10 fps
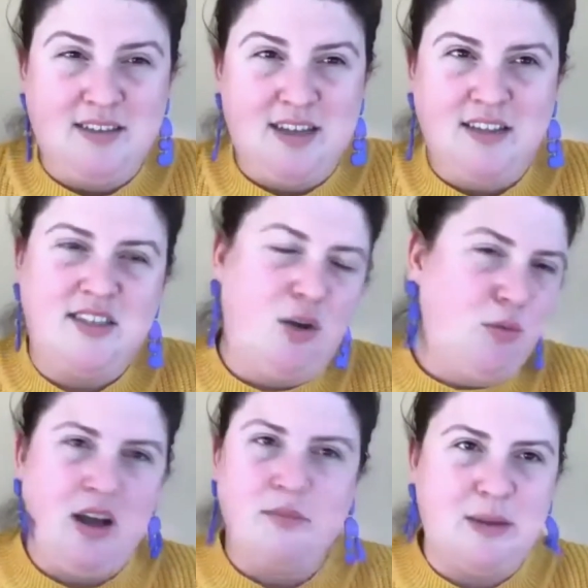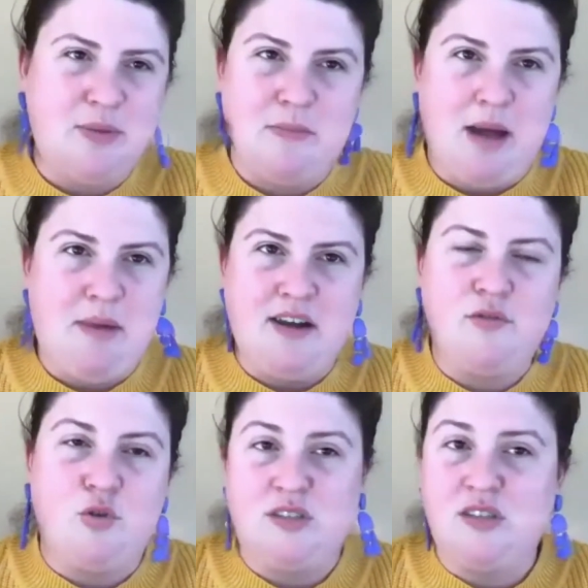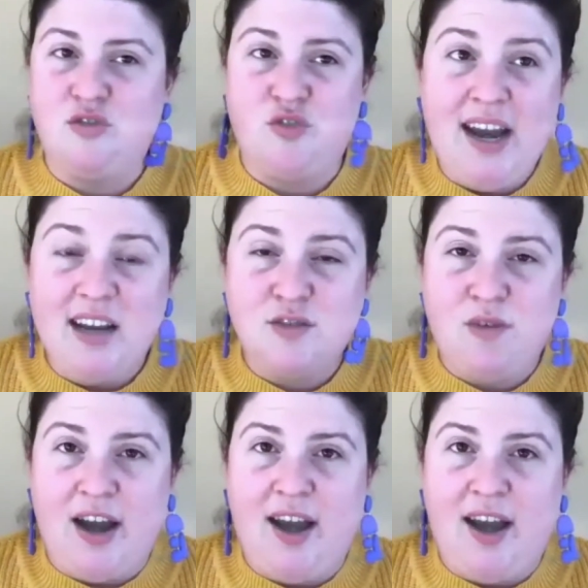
And so what comes up in my mind, of course, is grades, right?